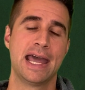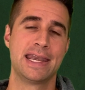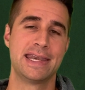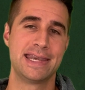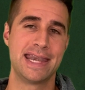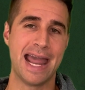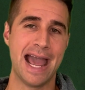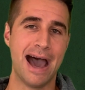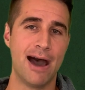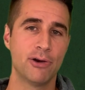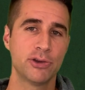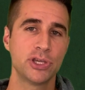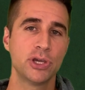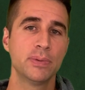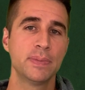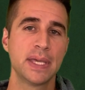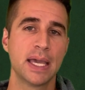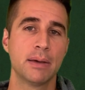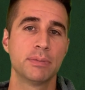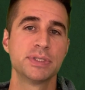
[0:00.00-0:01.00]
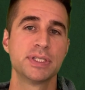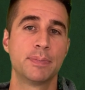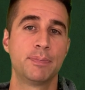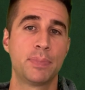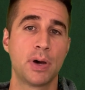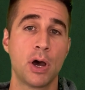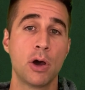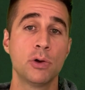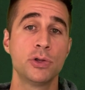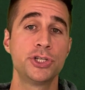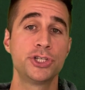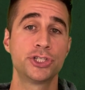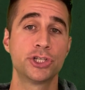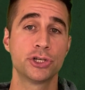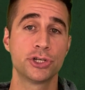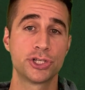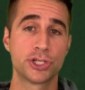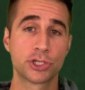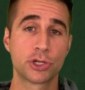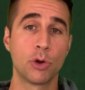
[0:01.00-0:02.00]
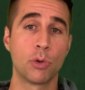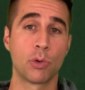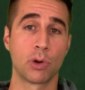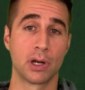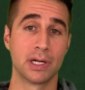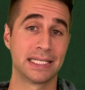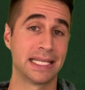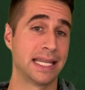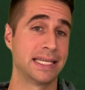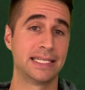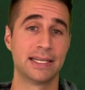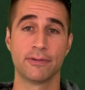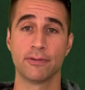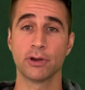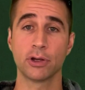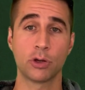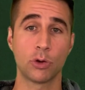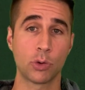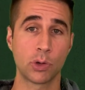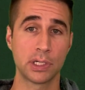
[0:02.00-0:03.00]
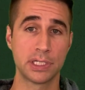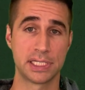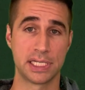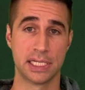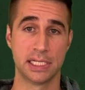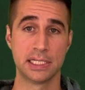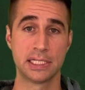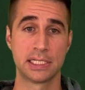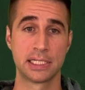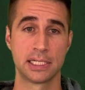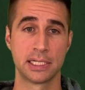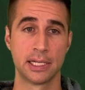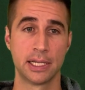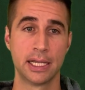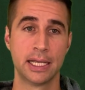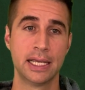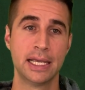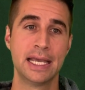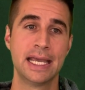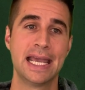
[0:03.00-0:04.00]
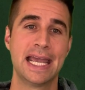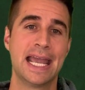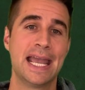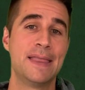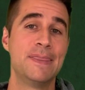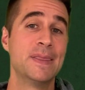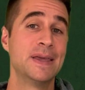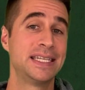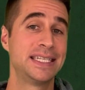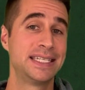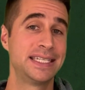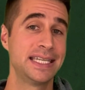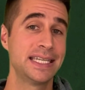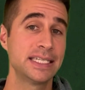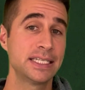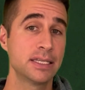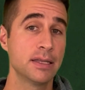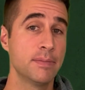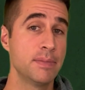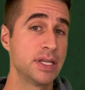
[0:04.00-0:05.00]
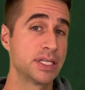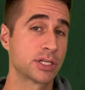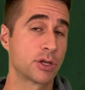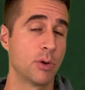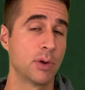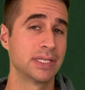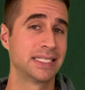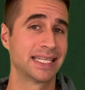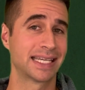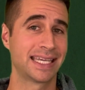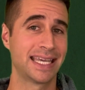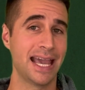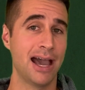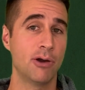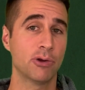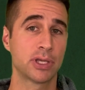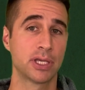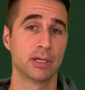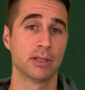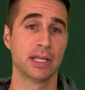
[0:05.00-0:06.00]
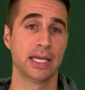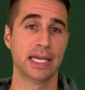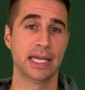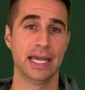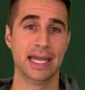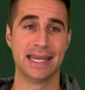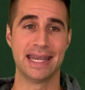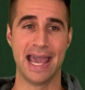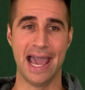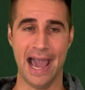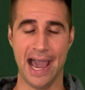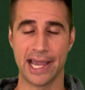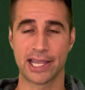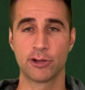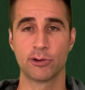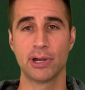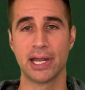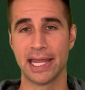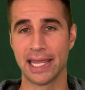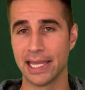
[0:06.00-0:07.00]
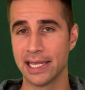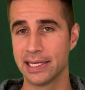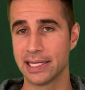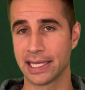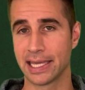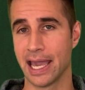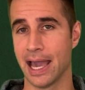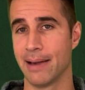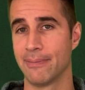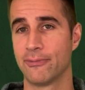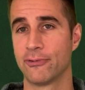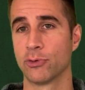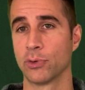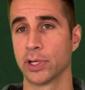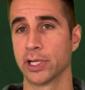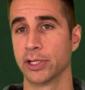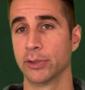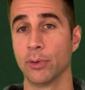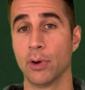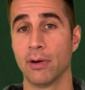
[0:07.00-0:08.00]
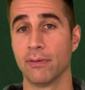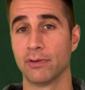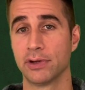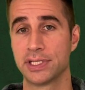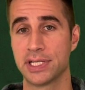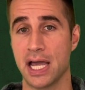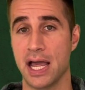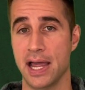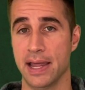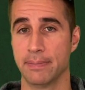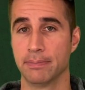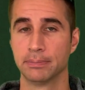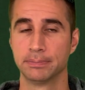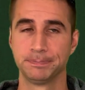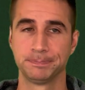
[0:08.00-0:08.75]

Now you'll be able to post your scores at different courses, and the system is going to calculate an accurate handicap for you over time.